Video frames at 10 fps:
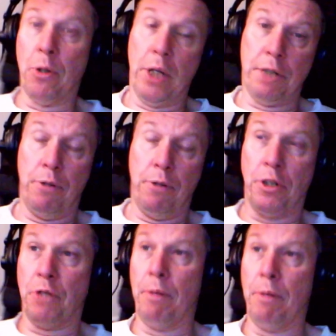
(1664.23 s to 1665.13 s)
versus
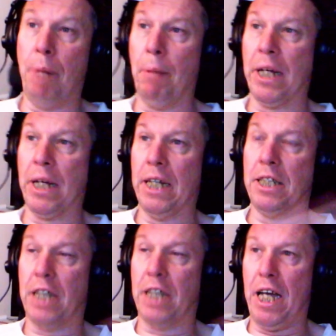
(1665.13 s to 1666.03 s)
Republicans,
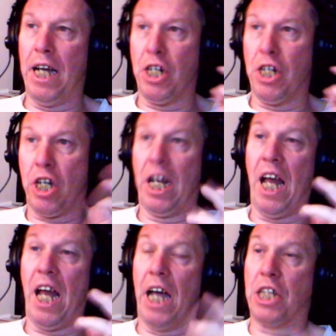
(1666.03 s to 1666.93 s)
and
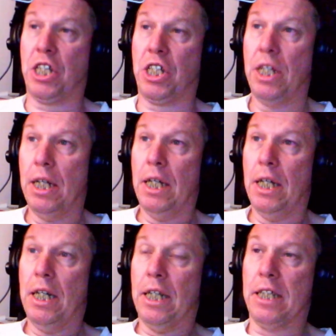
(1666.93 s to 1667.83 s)
clash.
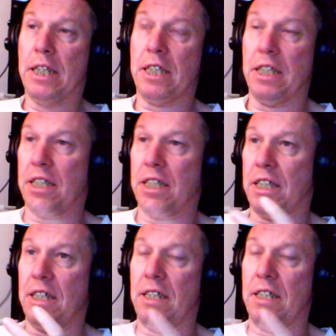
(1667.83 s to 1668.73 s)
It's
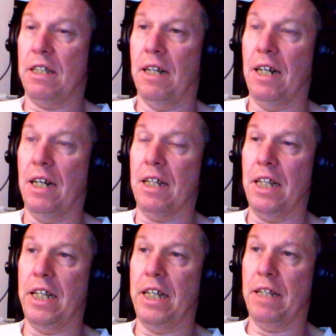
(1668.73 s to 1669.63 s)

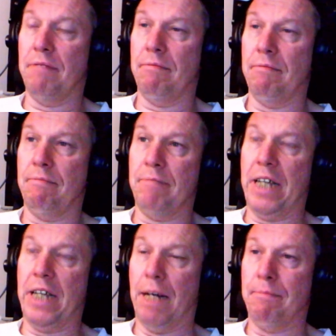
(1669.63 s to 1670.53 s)
hardly, yeah.
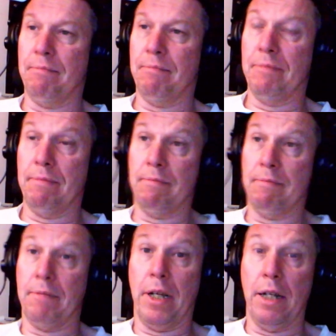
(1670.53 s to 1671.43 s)

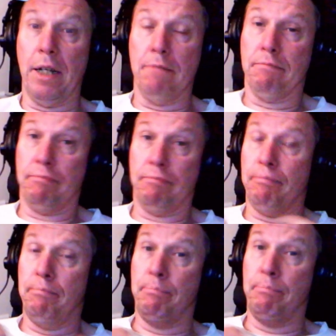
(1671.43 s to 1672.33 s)
And
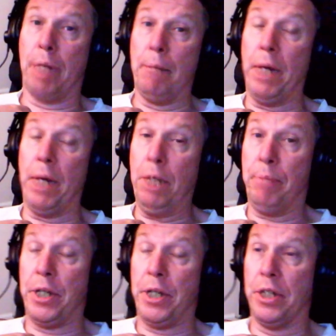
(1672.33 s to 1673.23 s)
by my
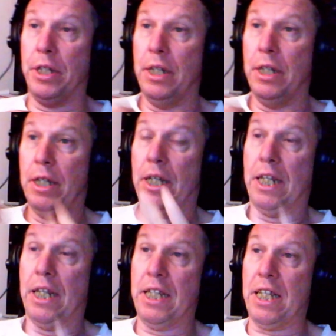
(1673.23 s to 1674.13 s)
opinion,
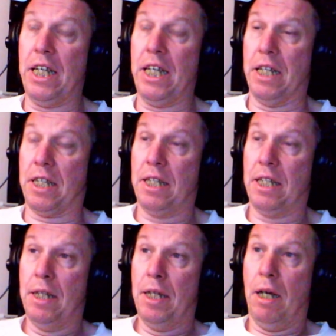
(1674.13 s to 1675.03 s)
this is
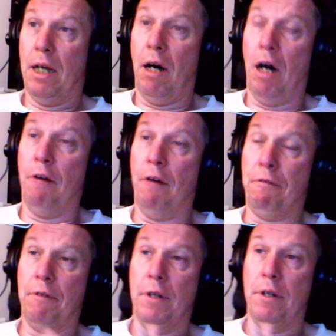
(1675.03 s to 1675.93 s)
of
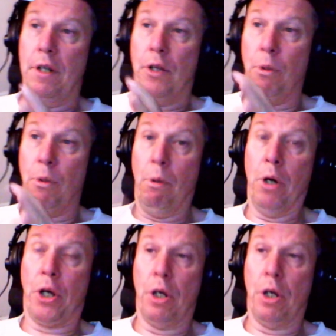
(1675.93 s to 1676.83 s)
the
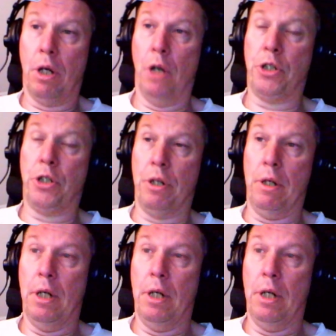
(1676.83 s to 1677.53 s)
work culture